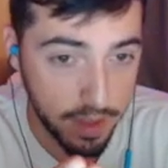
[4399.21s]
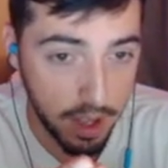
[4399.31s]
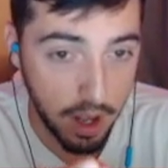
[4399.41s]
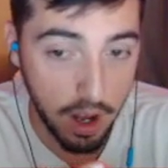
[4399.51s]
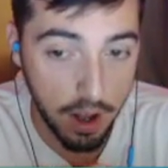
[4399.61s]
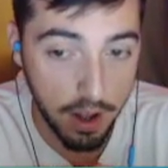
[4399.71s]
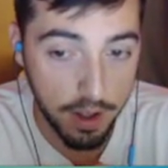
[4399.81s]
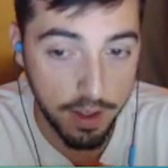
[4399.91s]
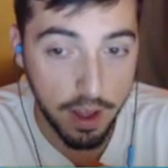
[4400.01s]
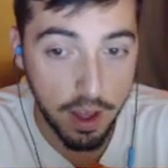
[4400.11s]
Uh,
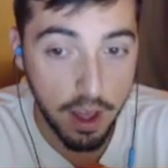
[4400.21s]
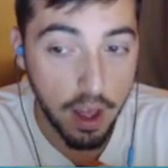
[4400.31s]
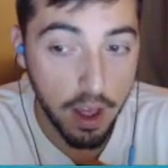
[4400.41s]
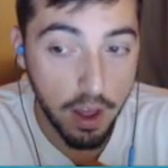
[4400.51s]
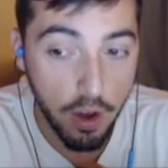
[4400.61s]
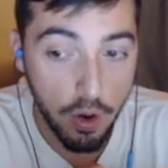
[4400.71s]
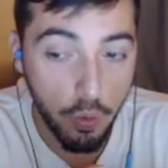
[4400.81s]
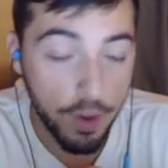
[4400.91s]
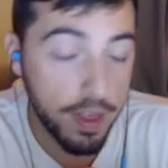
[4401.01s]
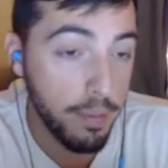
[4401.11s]

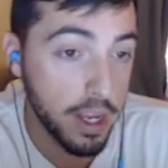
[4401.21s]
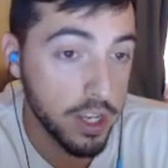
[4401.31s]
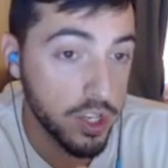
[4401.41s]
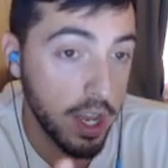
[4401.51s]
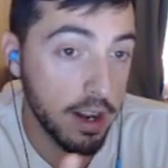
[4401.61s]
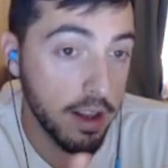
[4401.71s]
with that being said,